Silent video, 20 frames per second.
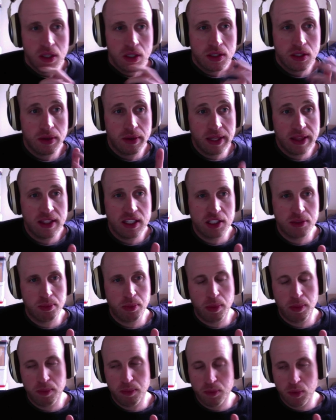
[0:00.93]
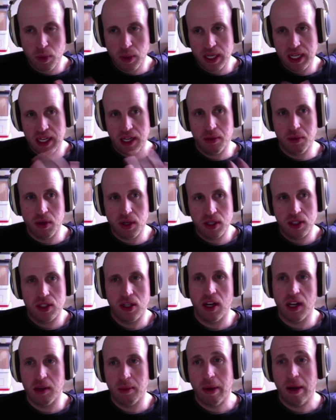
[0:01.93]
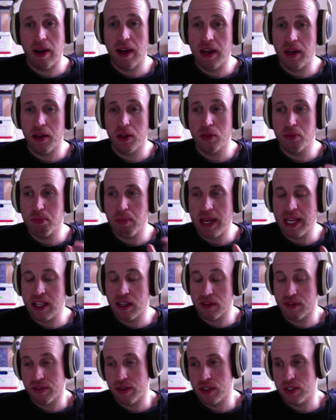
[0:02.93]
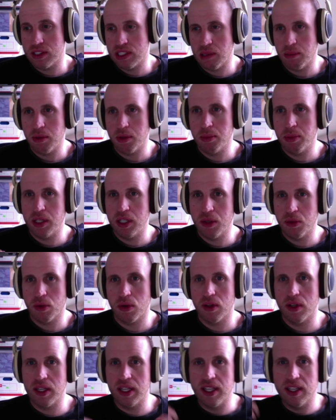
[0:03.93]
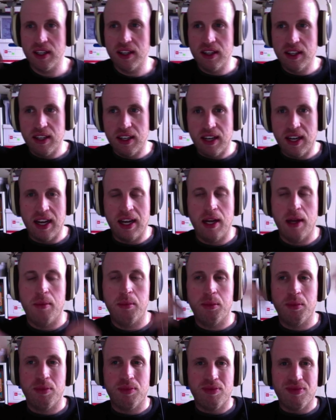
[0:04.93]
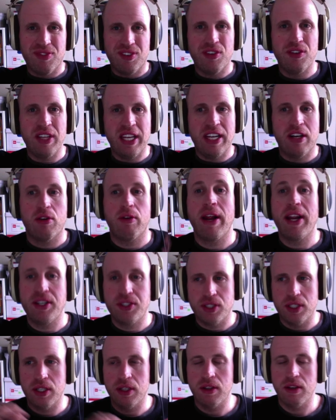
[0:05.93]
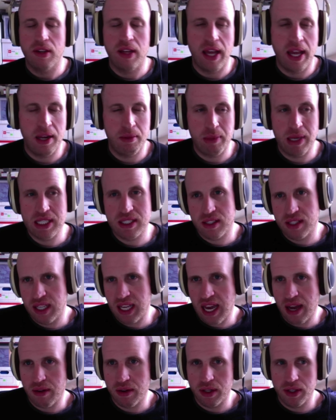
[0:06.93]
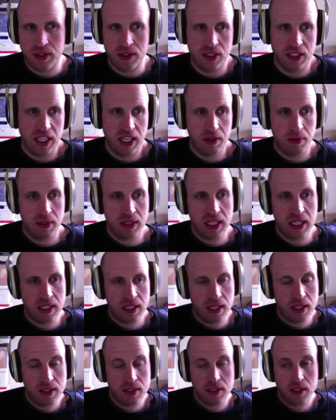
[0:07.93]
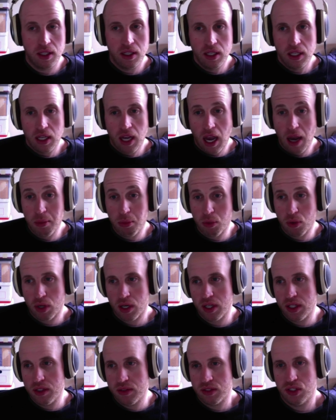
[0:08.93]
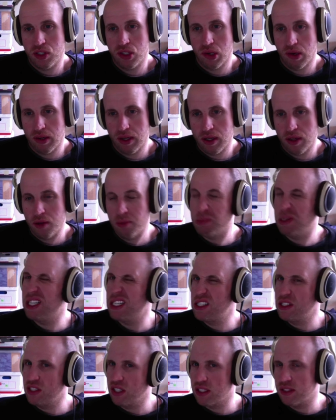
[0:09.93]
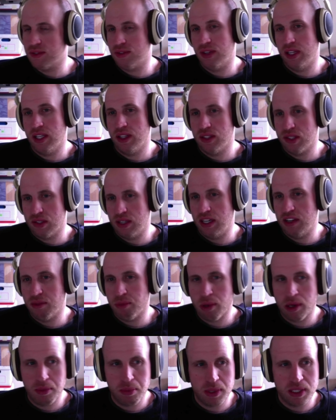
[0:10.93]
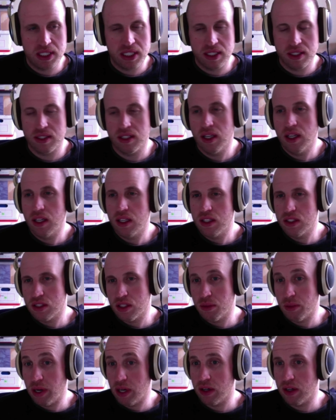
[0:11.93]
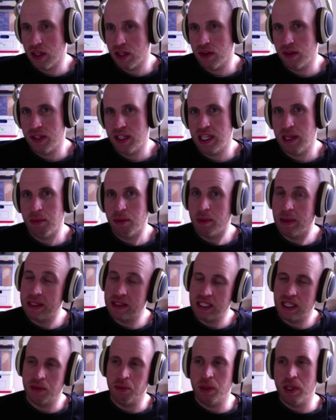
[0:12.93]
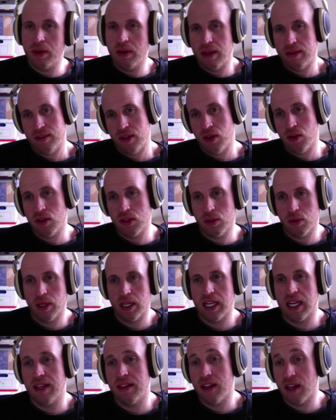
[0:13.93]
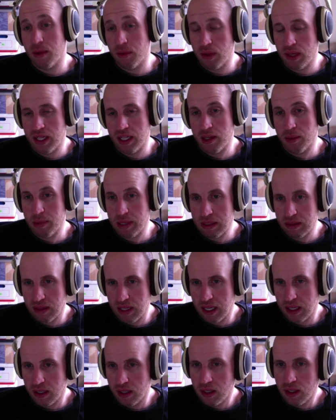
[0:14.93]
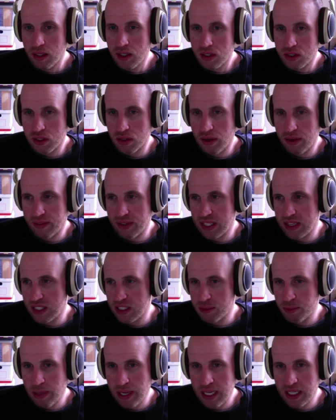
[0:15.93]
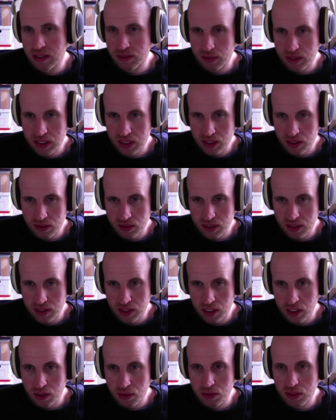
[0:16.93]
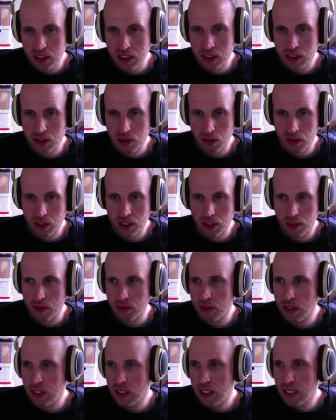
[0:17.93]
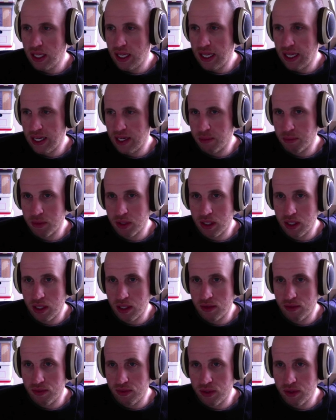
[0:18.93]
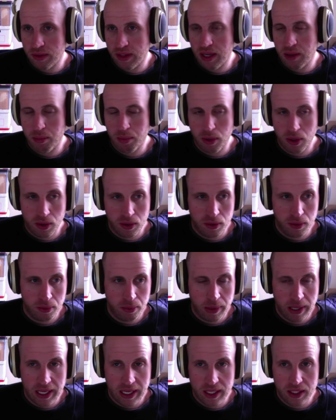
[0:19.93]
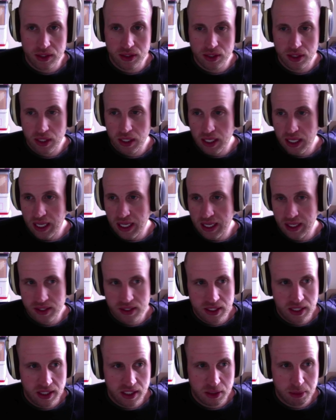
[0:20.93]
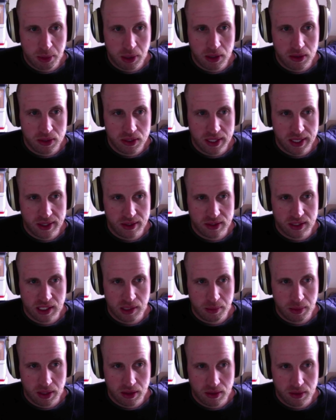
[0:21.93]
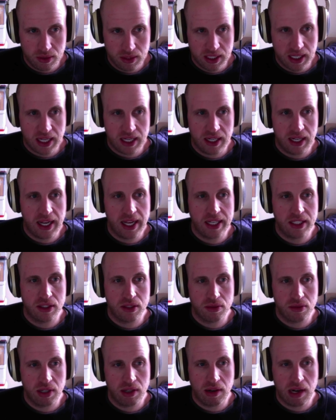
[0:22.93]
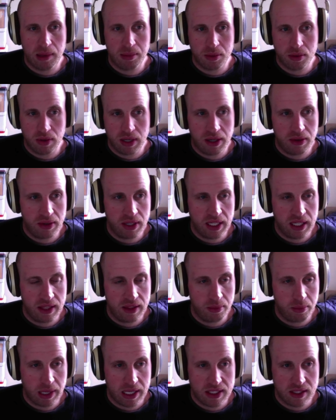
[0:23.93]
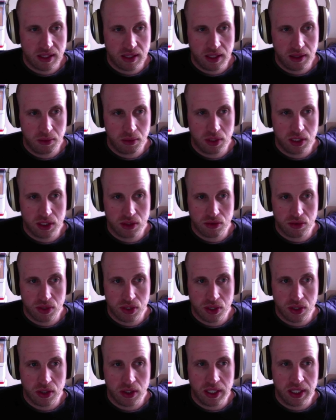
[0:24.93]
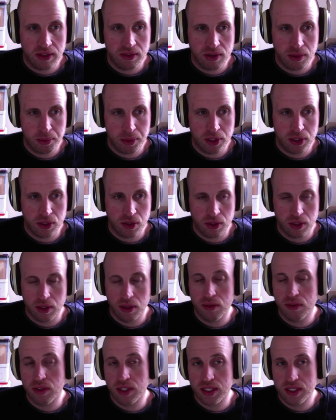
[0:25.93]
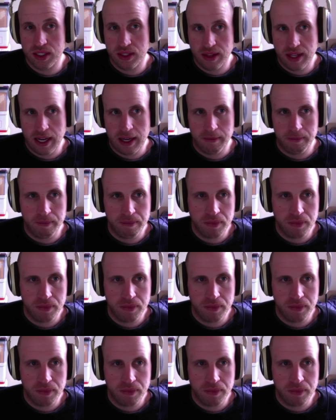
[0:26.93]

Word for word: So in this quick guide, we're going to talk about how to make your first WP query um, iteration and basically how to understand what that does. Uh, we're going to use a short code, but it's just for illustrative purposes. So we aren't going to go into depth about that. We do have an old quick guide that I will link about that. So I've got this page which uses QG short code and I'm going to view that page and I see this post titles coming through. It's got an H3 wrapped around it and basically we're just returning from our short code function that.